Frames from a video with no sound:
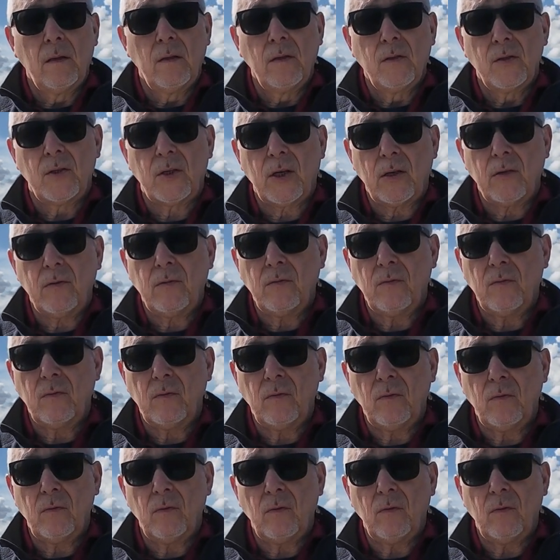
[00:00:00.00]
So
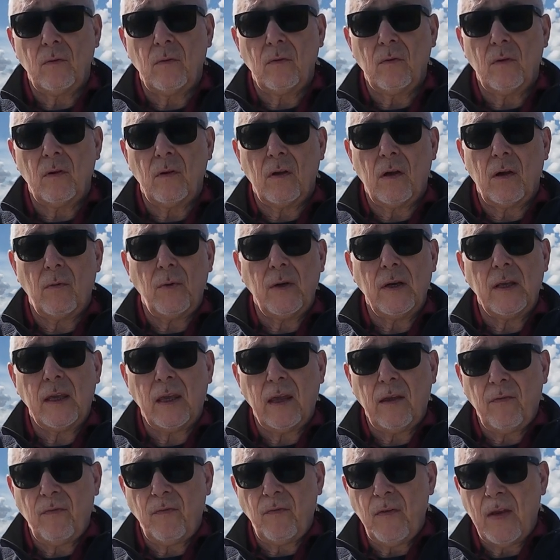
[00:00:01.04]
I want to
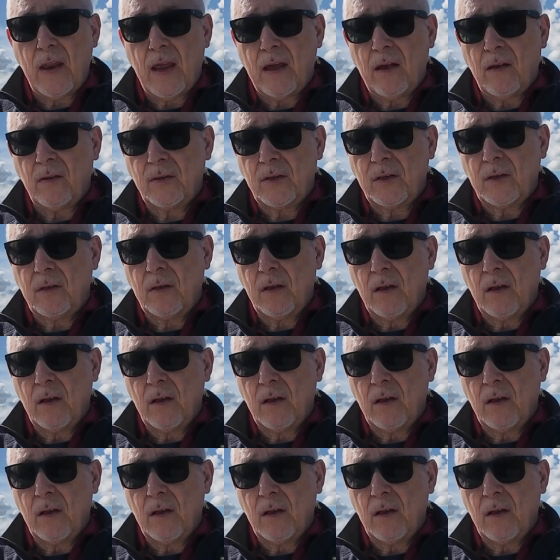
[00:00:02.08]
give now